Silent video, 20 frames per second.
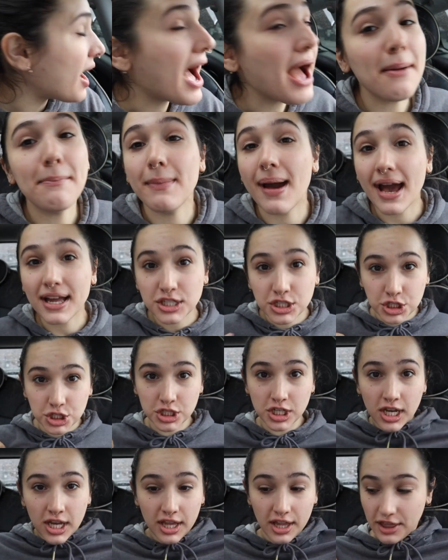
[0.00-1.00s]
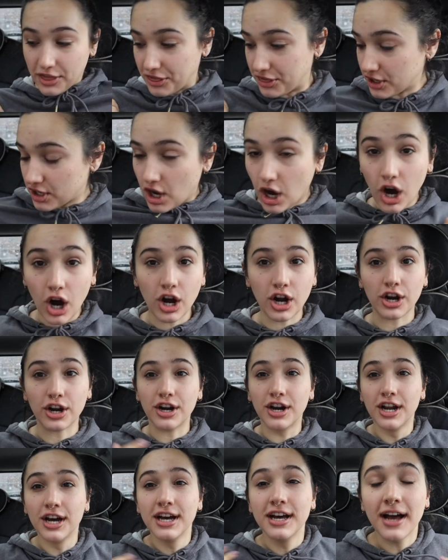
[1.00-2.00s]
I match the
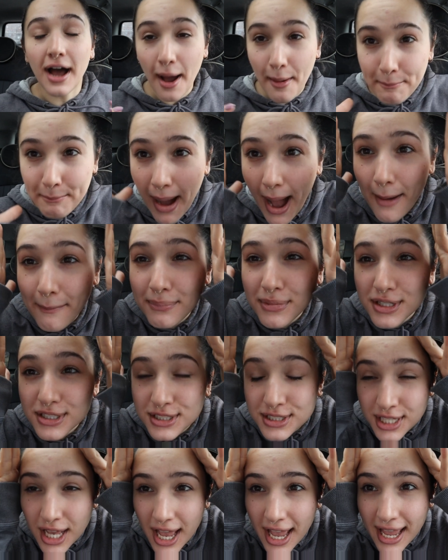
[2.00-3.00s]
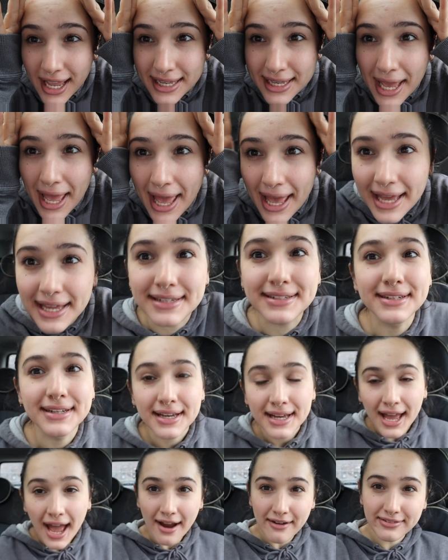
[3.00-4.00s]
car. I'm just a head.
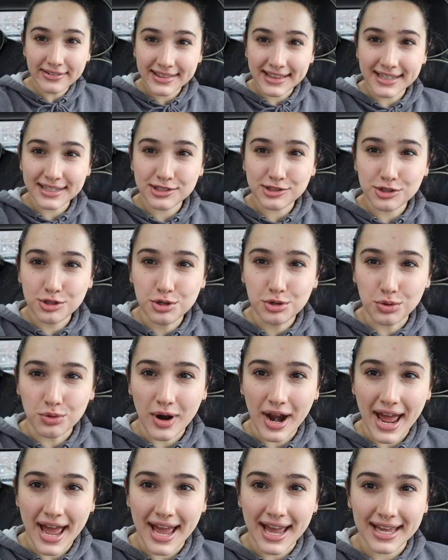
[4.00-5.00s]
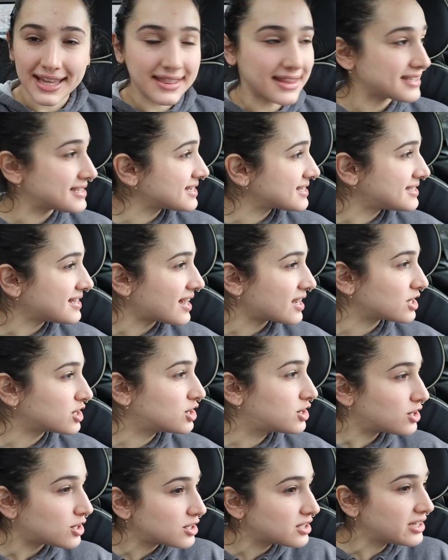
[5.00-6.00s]
Everything's gray. This is not a
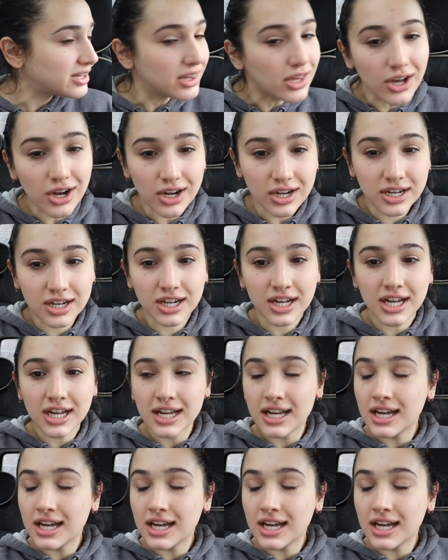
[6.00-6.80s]
good look.